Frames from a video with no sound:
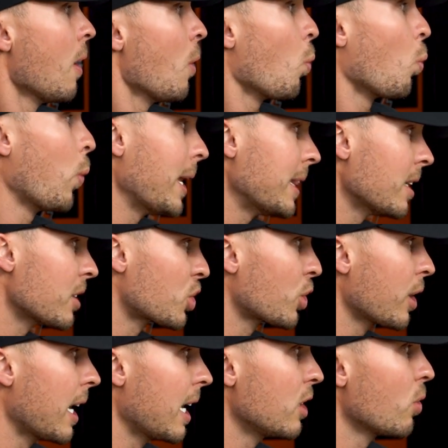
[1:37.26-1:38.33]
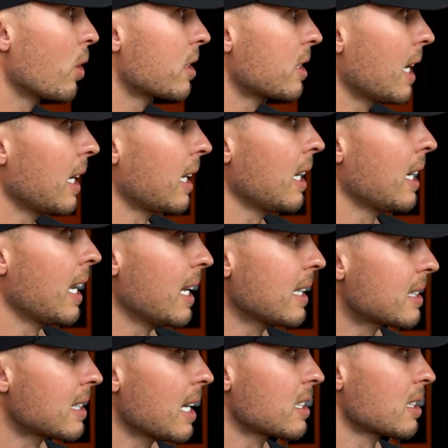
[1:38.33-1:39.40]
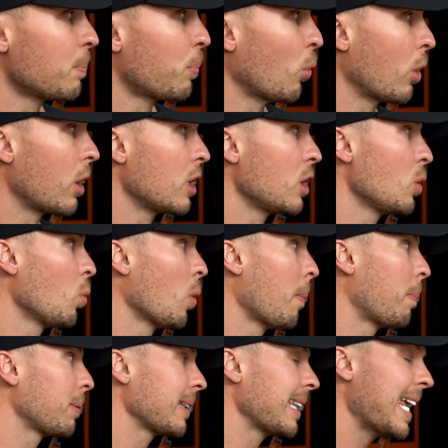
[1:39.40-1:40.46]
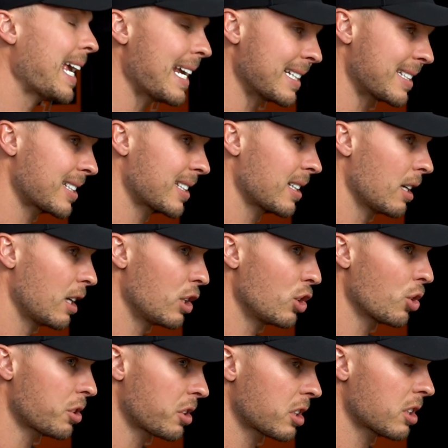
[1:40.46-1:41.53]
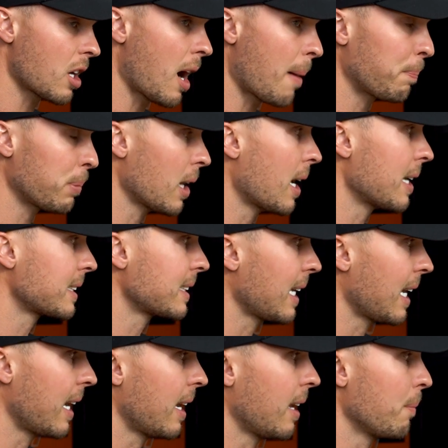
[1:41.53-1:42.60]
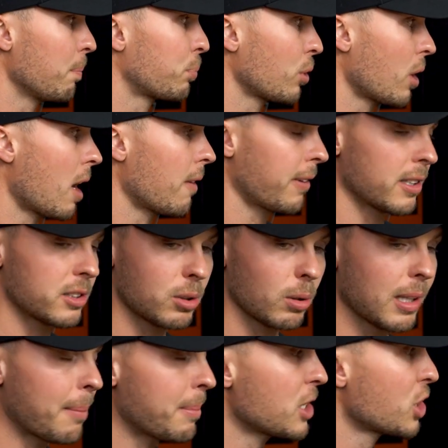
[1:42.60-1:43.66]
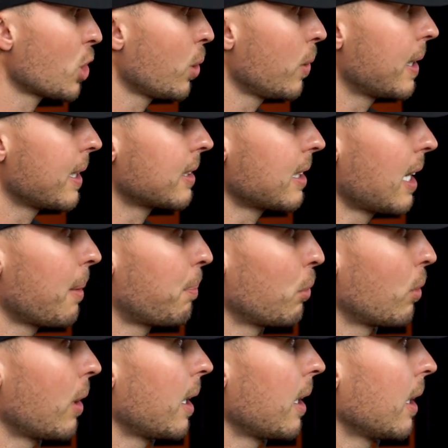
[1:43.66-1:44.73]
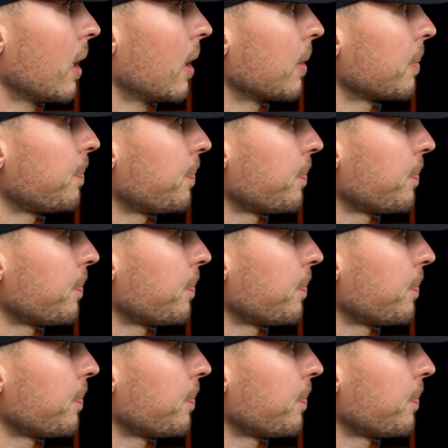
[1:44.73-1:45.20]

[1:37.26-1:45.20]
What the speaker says: When the trade you are taking hits that support, you will place your stop loss in profit. So let me show you an example right here.